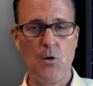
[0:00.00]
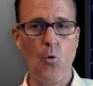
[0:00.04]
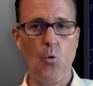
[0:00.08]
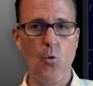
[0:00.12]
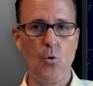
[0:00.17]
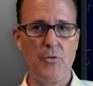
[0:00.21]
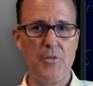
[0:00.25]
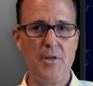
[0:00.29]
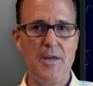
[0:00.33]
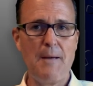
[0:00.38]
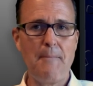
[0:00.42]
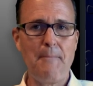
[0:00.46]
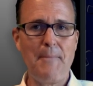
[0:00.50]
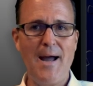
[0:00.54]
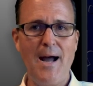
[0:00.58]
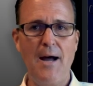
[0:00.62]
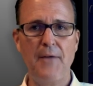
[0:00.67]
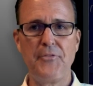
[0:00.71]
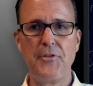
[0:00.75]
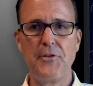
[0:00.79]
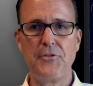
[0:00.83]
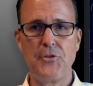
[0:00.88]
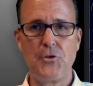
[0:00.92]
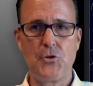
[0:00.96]
or the
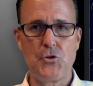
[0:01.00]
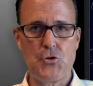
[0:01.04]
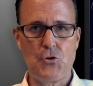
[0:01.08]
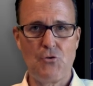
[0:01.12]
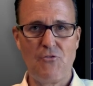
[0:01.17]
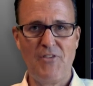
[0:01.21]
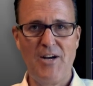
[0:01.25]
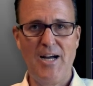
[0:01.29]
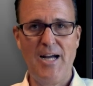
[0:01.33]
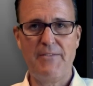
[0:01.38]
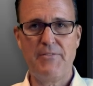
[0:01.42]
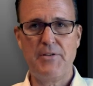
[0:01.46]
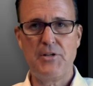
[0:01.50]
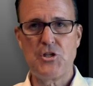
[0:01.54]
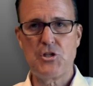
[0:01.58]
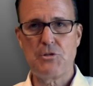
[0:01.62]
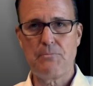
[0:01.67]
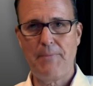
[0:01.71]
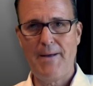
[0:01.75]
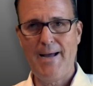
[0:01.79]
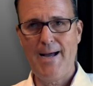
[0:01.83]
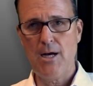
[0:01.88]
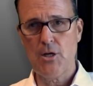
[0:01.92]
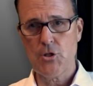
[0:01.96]
amount that the surviving
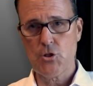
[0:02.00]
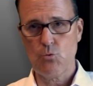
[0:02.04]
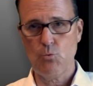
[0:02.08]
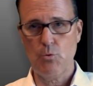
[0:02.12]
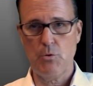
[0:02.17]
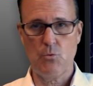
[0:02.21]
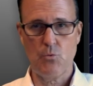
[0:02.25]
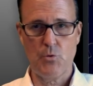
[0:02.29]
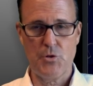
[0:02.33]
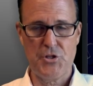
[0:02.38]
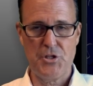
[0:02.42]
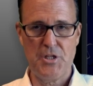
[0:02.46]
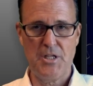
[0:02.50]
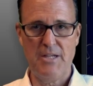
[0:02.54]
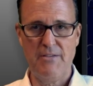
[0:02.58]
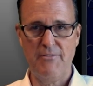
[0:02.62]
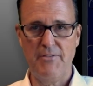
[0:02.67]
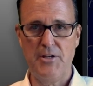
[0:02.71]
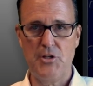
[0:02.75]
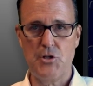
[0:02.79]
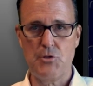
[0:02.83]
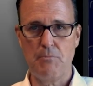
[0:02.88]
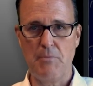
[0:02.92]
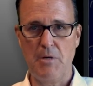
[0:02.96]
spouse would receive
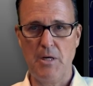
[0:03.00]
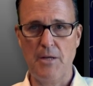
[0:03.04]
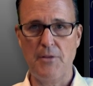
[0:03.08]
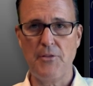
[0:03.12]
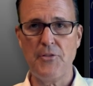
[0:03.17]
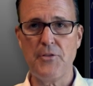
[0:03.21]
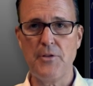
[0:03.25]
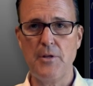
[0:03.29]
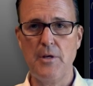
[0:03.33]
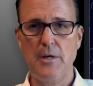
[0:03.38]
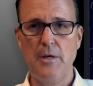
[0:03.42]
each month